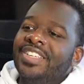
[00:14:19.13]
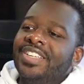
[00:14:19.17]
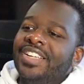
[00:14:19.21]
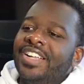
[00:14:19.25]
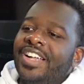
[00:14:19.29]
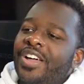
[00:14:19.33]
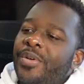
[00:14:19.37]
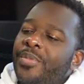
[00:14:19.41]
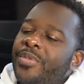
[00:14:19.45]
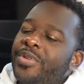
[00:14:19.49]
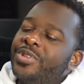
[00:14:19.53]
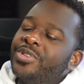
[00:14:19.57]

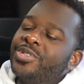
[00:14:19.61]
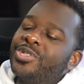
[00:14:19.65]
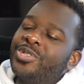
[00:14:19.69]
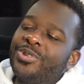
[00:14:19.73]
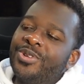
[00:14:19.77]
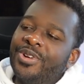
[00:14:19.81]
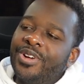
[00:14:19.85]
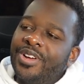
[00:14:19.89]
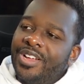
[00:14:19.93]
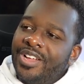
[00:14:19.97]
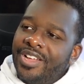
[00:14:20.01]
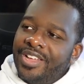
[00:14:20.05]
I've been
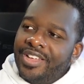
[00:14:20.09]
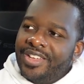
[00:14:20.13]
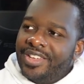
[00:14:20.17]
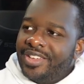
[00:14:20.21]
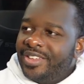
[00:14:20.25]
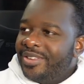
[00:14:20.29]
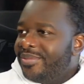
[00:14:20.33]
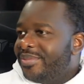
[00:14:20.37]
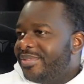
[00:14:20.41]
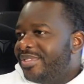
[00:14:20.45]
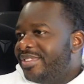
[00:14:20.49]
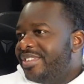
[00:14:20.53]

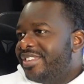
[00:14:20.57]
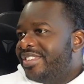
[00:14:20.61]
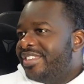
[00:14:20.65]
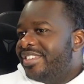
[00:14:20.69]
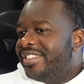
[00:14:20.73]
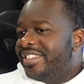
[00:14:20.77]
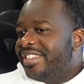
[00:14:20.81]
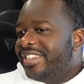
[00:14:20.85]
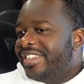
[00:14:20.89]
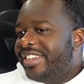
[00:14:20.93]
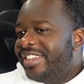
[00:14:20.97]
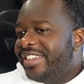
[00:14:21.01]
trying,
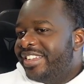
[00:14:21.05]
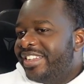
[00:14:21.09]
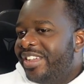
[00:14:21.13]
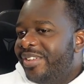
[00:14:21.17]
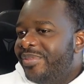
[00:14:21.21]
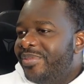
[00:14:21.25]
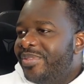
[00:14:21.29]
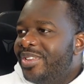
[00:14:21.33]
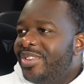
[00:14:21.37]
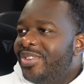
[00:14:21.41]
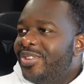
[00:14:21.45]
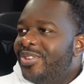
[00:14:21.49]
bro. Like,
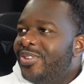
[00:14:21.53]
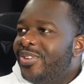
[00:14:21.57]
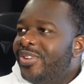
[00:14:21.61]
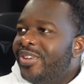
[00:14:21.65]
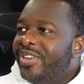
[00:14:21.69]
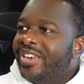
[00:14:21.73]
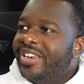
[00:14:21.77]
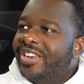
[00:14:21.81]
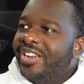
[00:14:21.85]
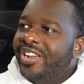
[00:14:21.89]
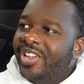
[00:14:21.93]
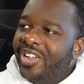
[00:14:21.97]
I've been doing
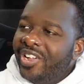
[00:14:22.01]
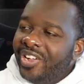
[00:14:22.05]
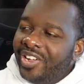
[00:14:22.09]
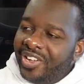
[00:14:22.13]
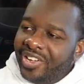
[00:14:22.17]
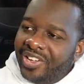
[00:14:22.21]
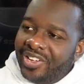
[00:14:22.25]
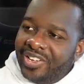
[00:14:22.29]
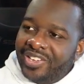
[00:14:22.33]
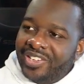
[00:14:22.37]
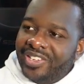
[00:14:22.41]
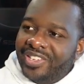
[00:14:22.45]
it
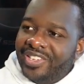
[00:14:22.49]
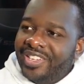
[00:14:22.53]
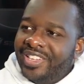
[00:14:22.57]
all.